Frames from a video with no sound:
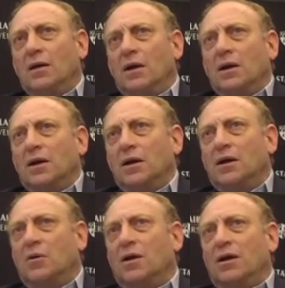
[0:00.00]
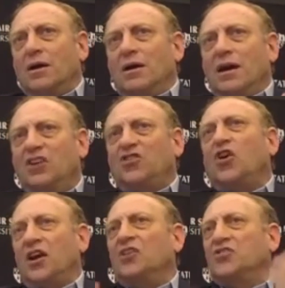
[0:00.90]
you know, his
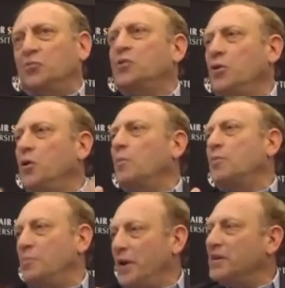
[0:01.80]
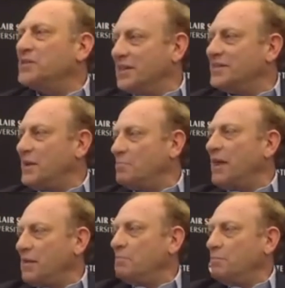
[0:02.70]
audience is pretty well prepared to accept
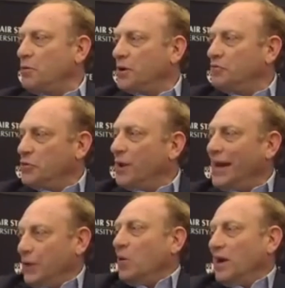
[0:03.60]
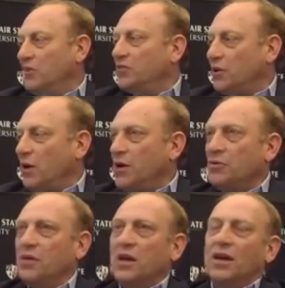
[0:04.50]
that point of view anyway. So I
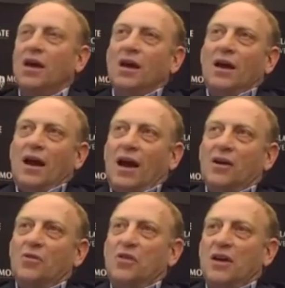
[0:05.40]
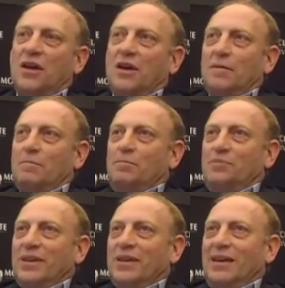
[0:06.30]
don't think
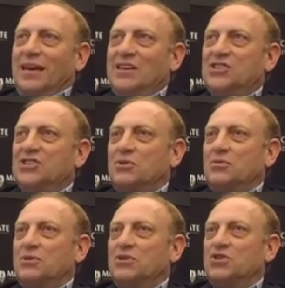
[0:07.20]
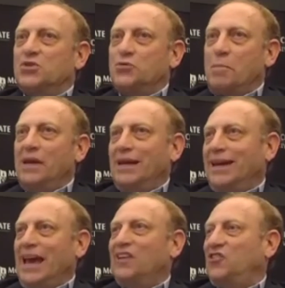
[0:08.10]
he's swimming
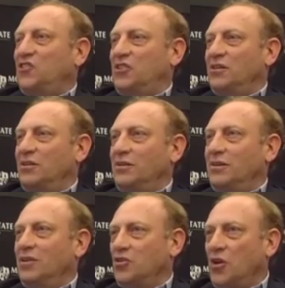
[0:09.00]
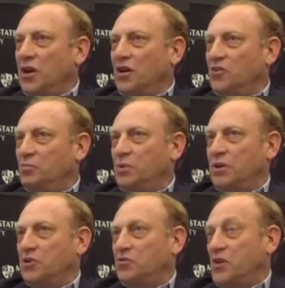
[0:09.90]
against his audience
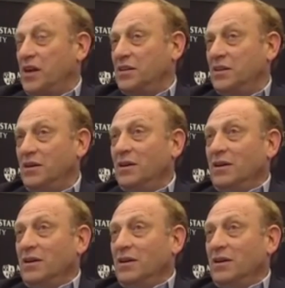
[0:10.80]
because, frankly,